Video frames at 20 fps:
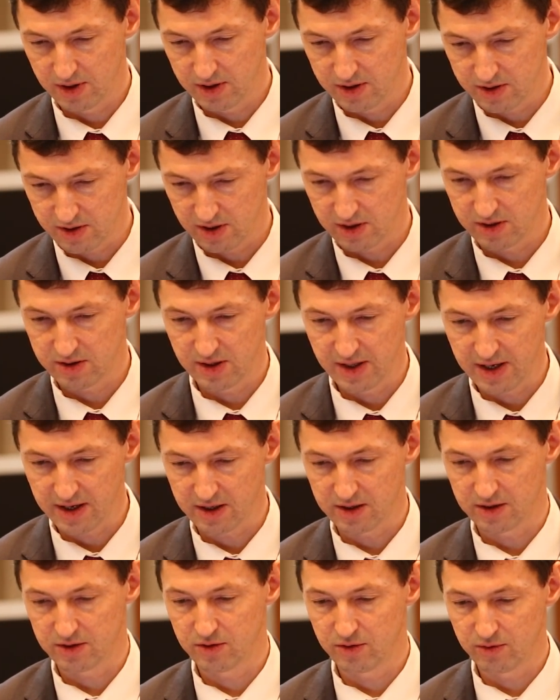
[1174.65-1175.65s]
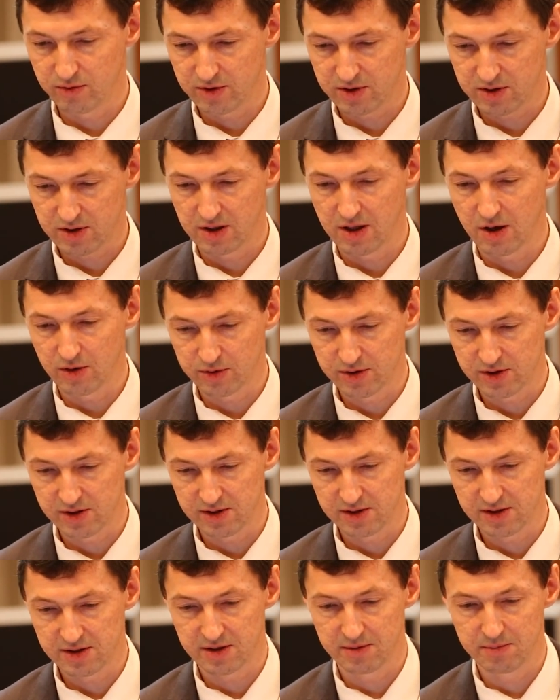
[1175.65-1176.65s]
is linked to this cloud
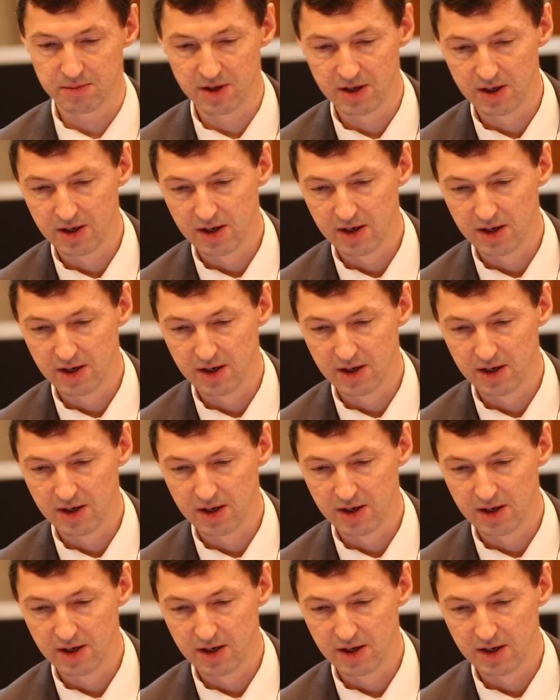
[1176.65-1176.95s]
system.